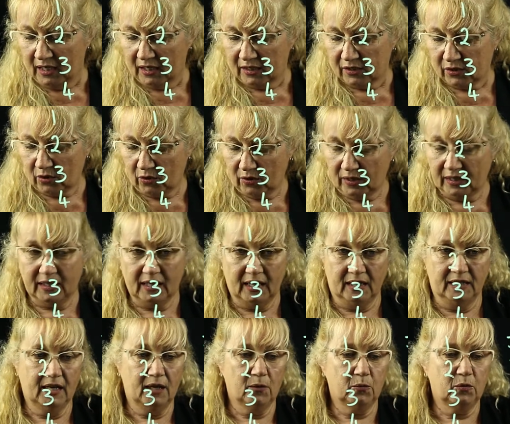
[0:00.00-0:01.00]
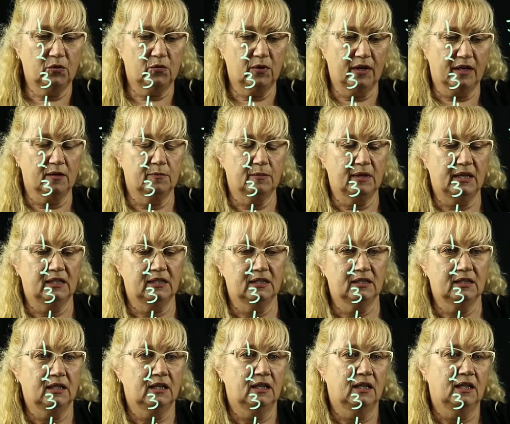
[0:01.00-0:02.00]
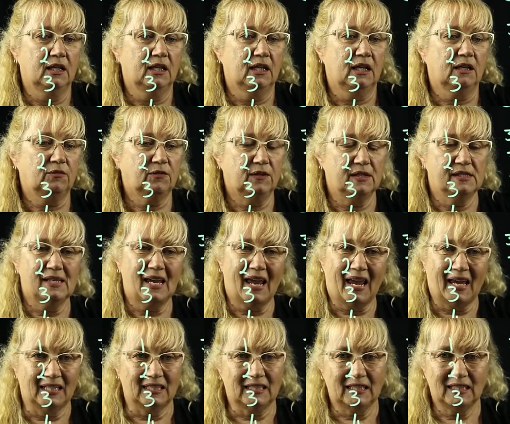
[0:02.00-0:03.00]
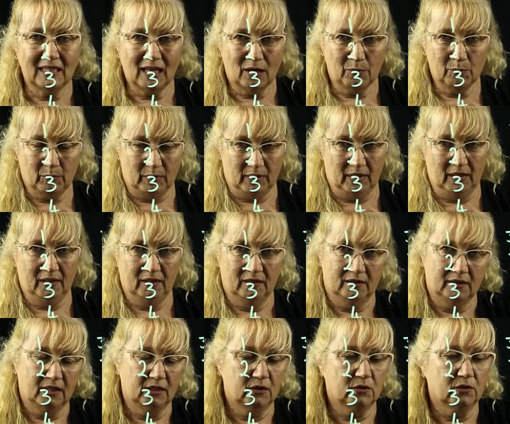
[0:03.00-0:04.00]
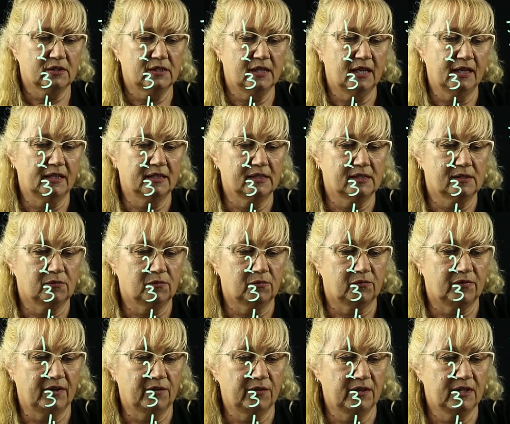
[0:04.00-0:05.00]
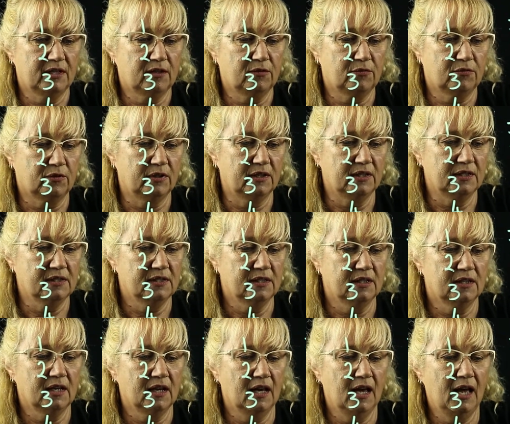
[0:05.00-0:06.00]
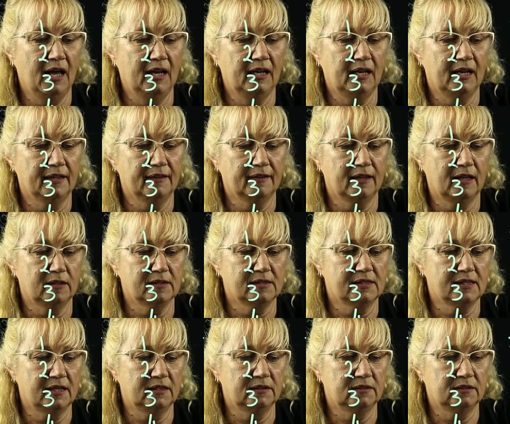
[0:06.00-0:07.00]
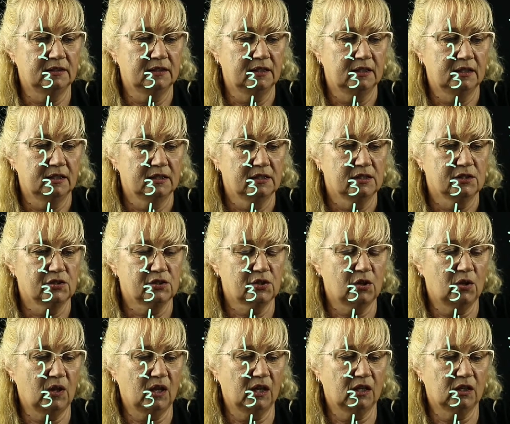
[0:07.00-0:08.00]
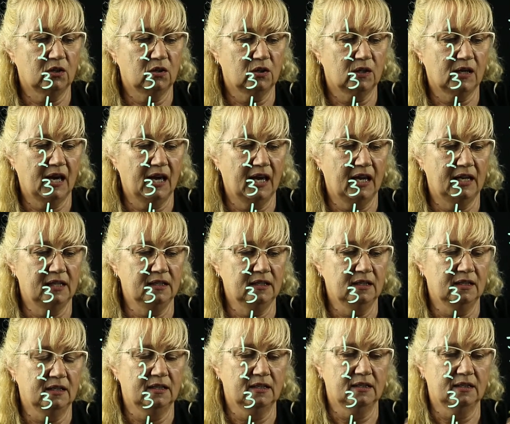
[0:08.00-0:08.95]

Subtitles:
So again, I would recommend, if there's any number that looks like it's very different, highlight that cell so that you can